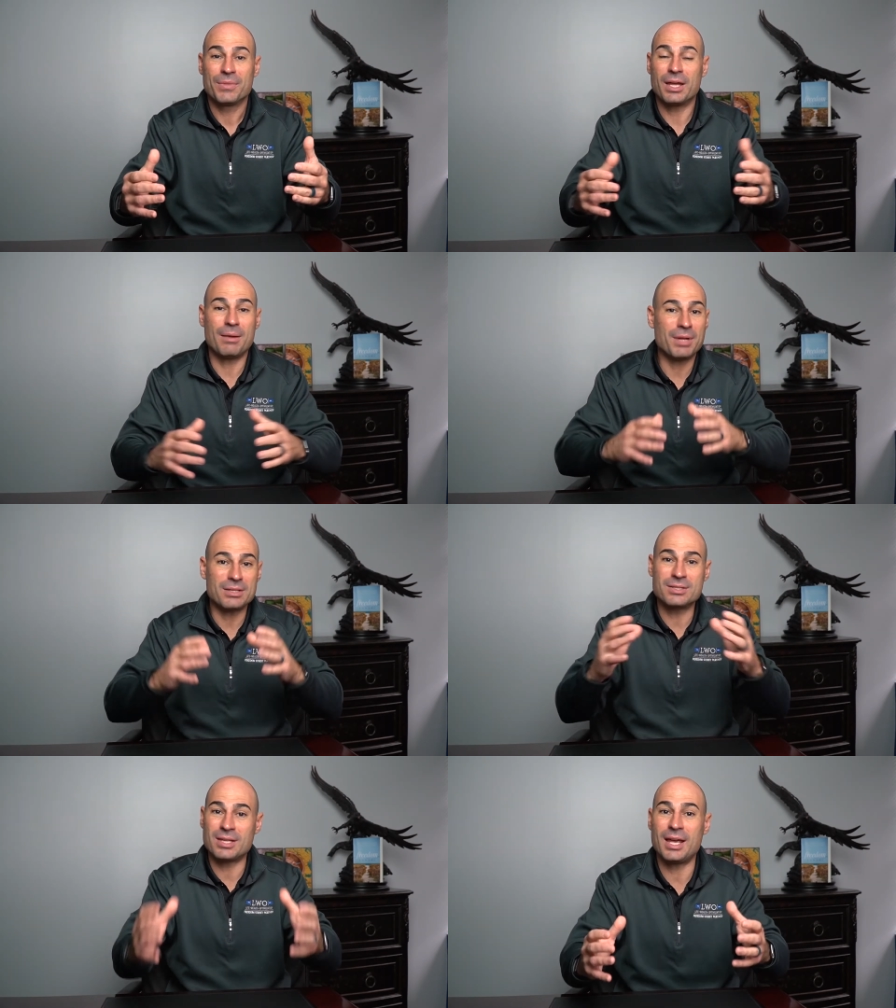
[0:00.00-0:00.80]
And I'm
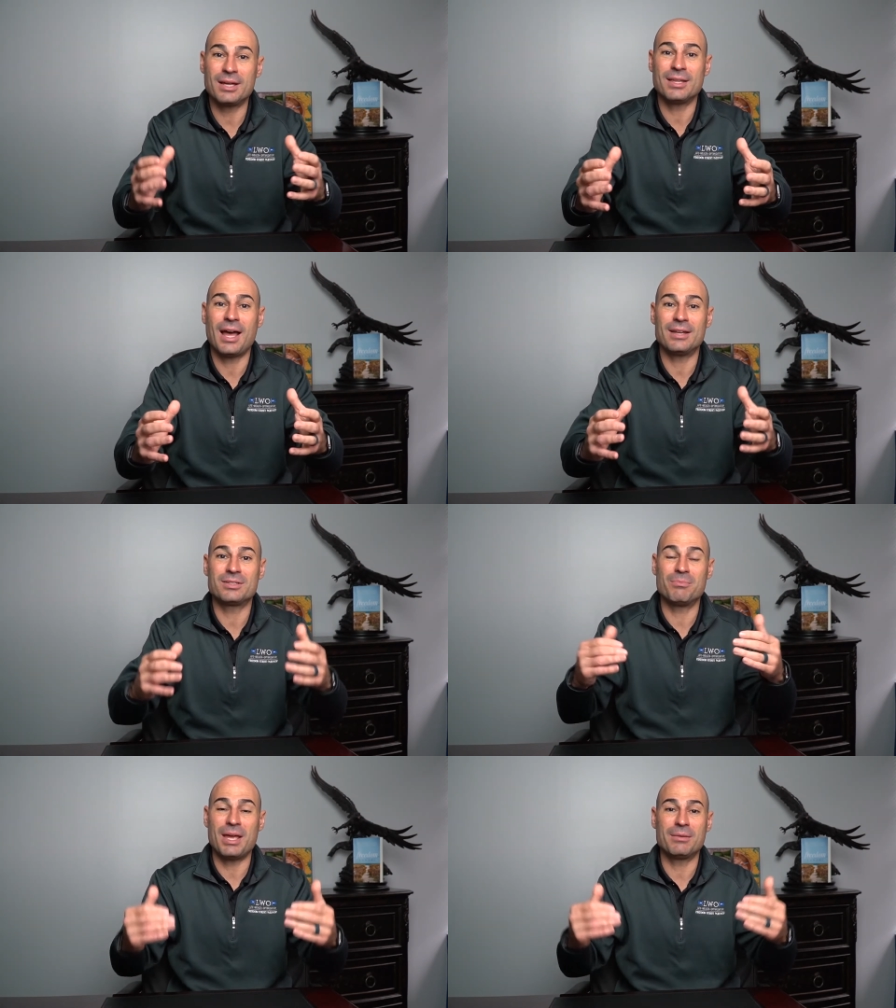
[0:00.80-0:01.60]
not saying that
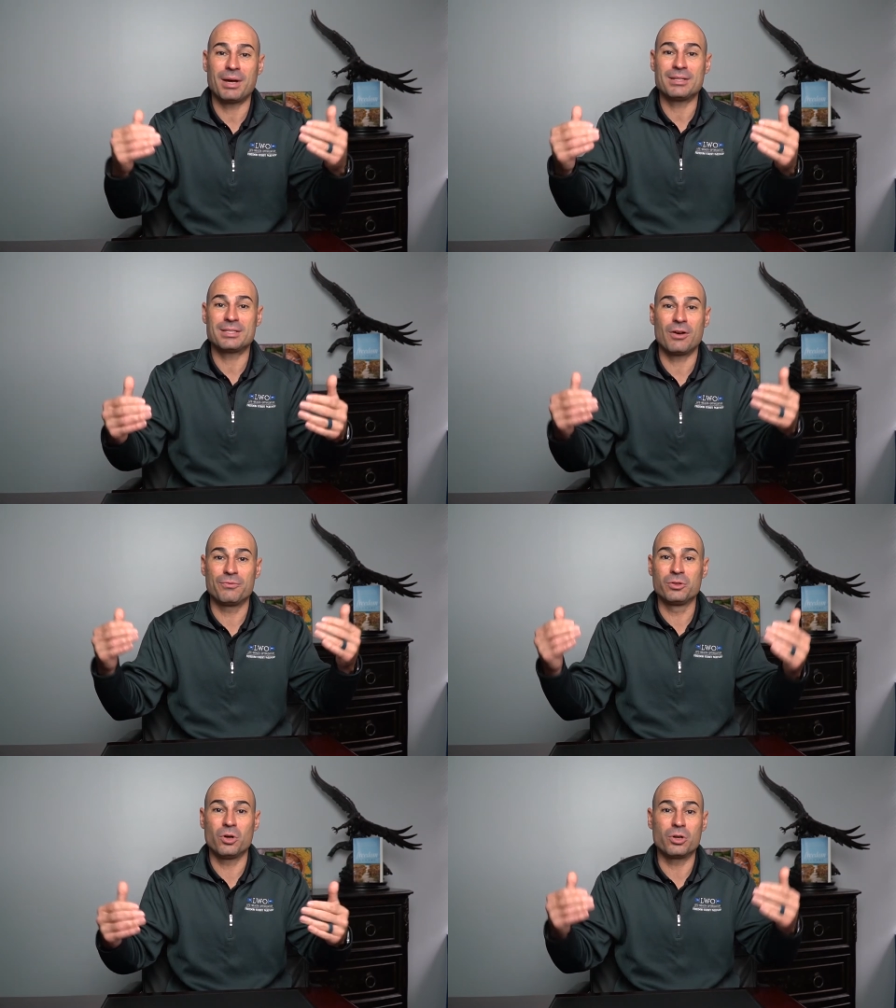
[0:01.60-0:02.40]
to make
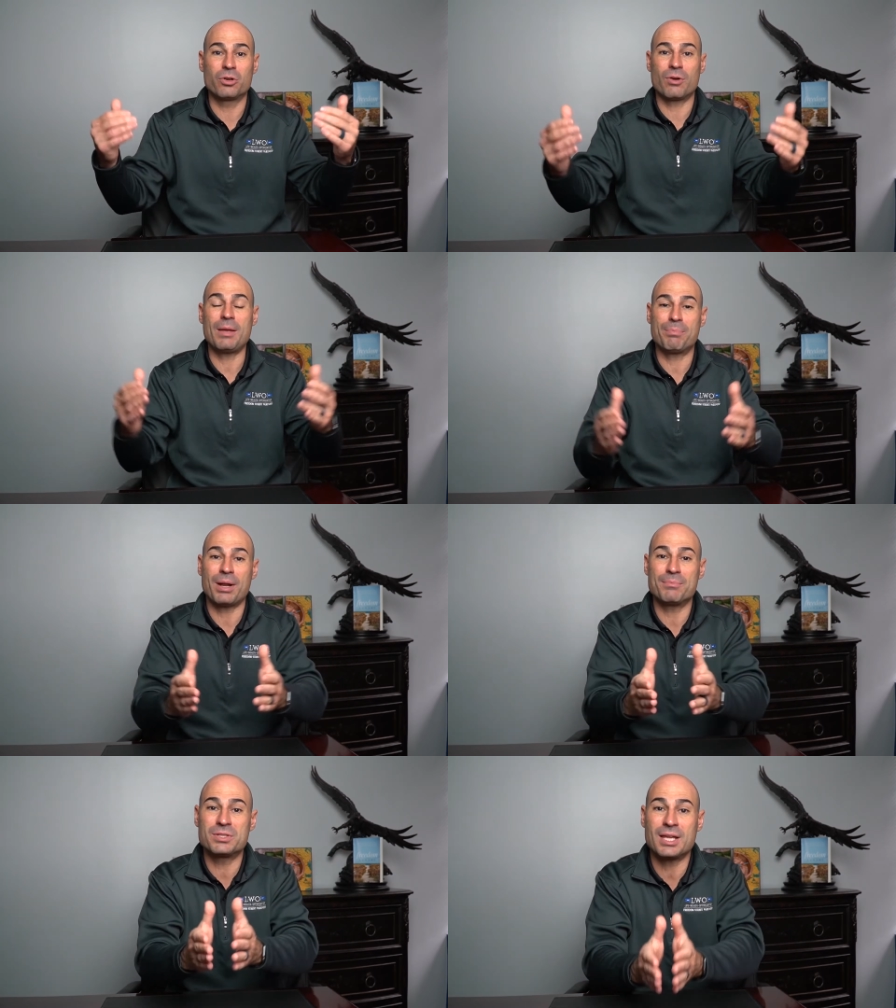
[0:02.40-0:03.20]
myself look great,
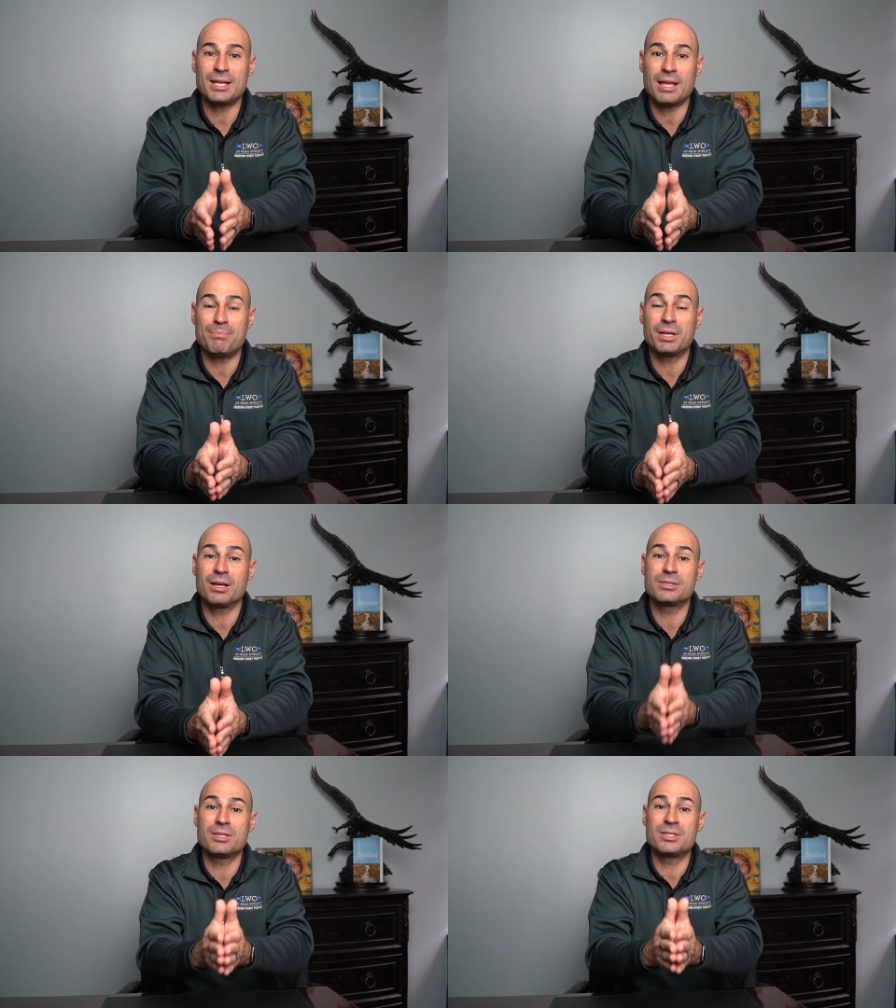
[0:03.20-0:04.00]
but I'm saying that
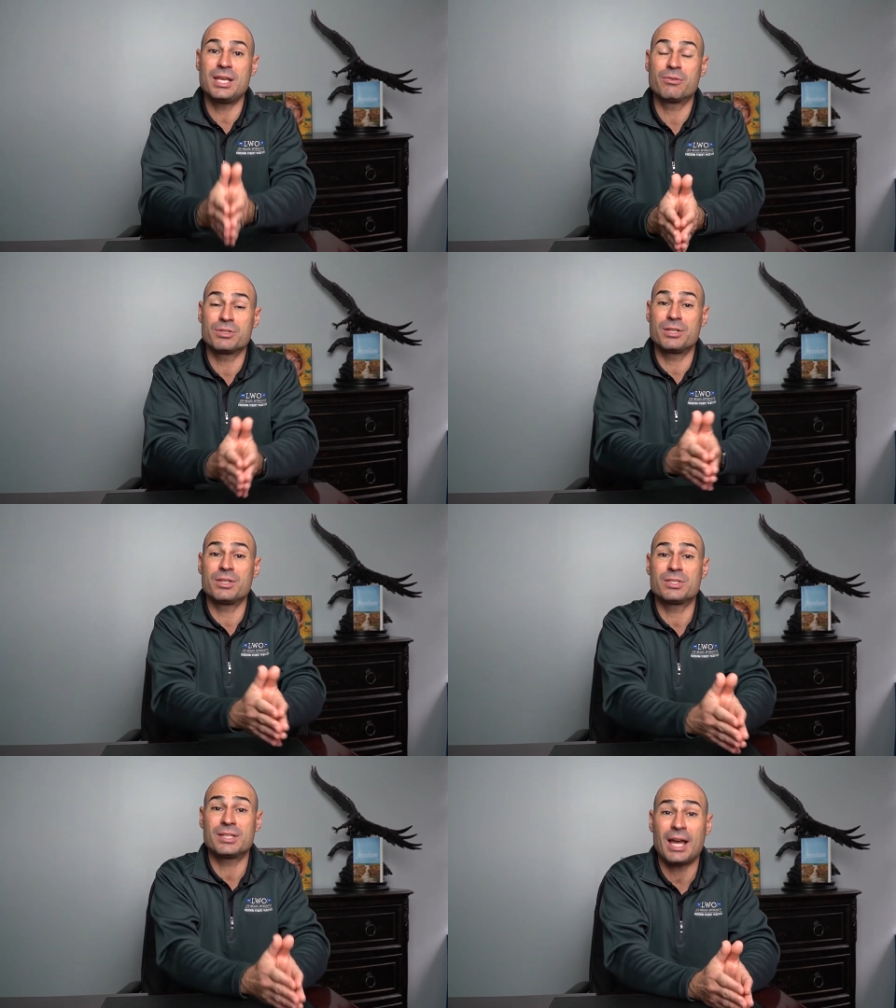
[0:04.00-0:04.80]
because the secret's in
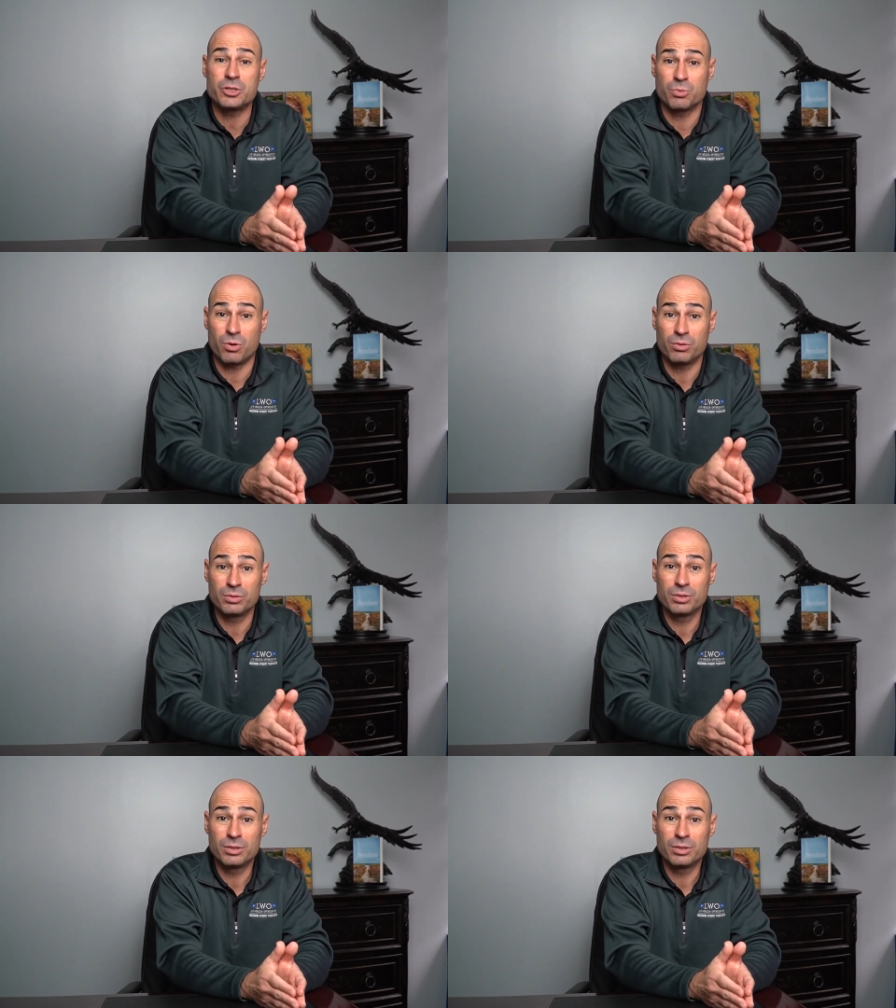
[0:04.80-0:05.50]
the schedule,